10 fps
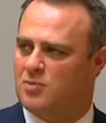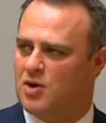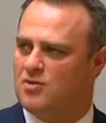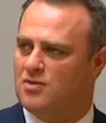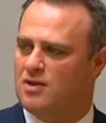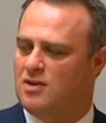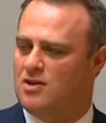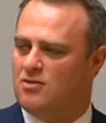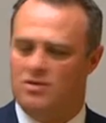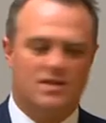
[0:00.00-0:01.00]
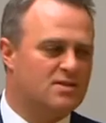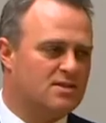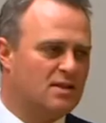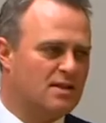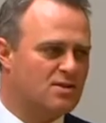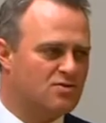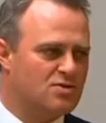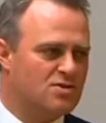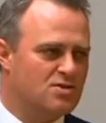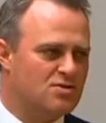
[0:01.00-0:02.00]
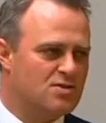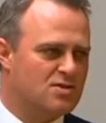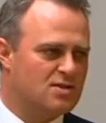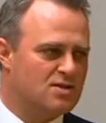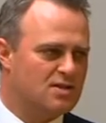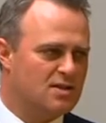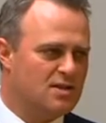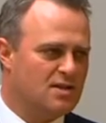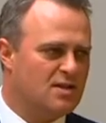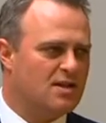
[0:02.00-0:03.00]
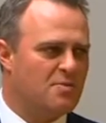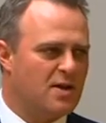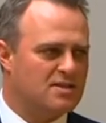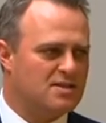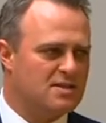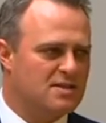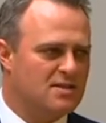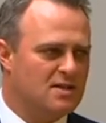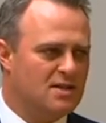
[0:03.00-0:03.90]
both recently introduced the capacity